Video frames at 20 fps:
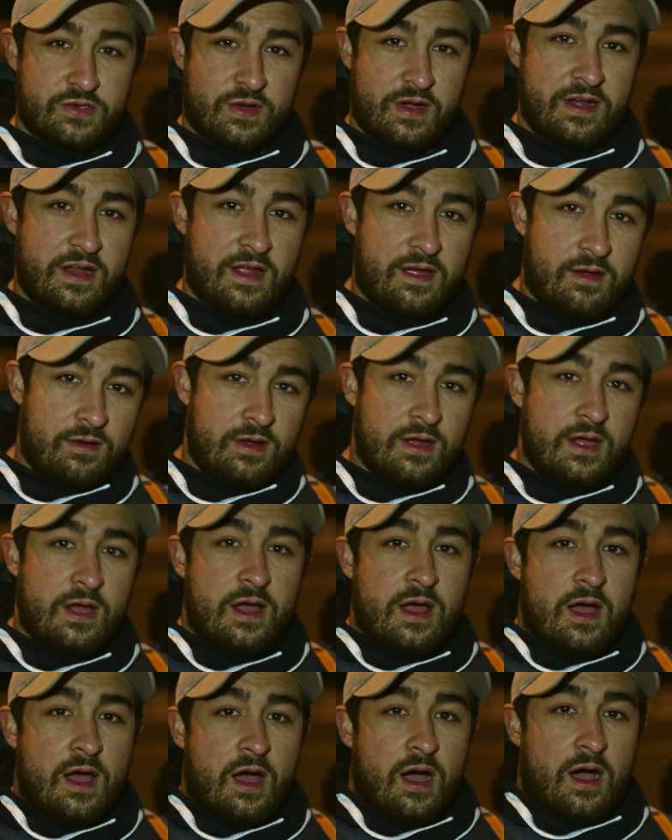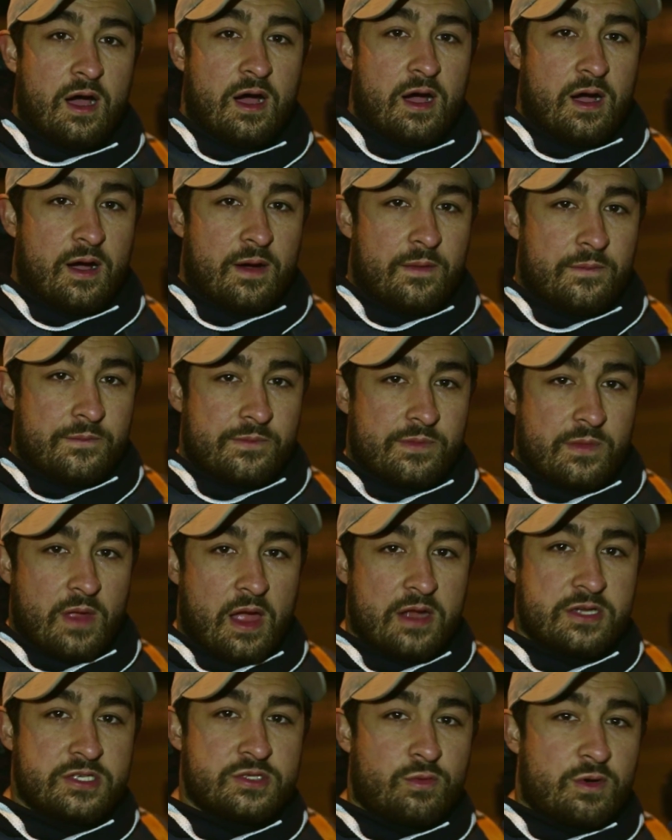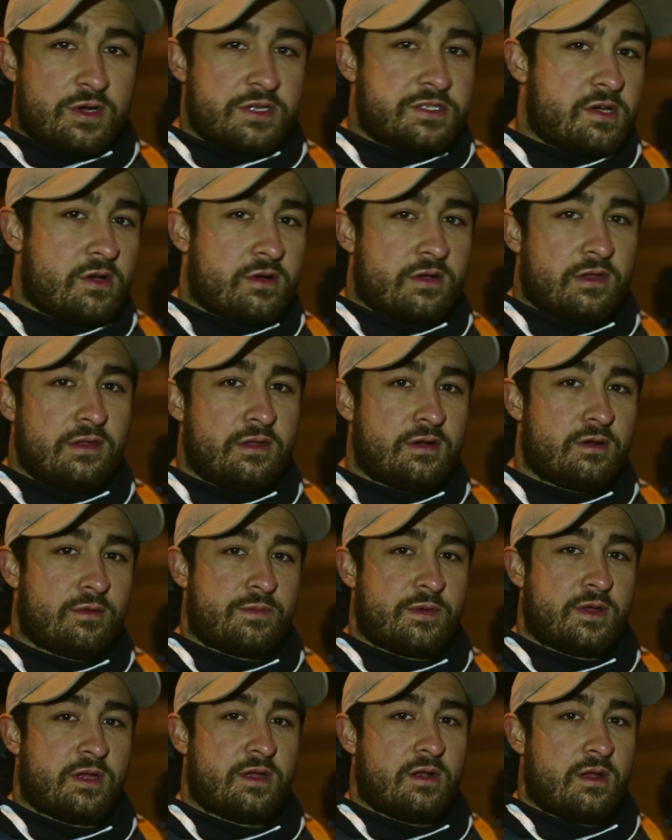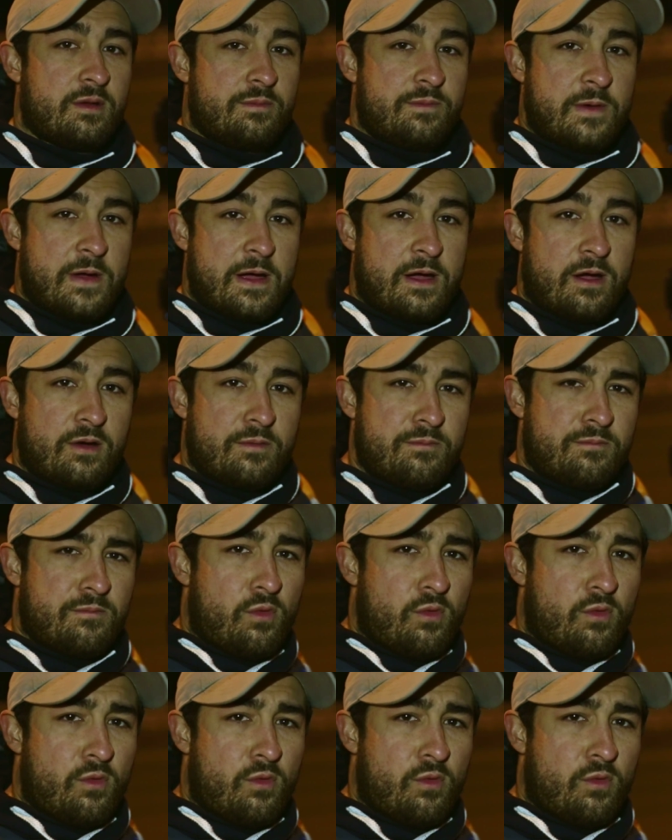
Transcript: right now. I just want to talk a little bit about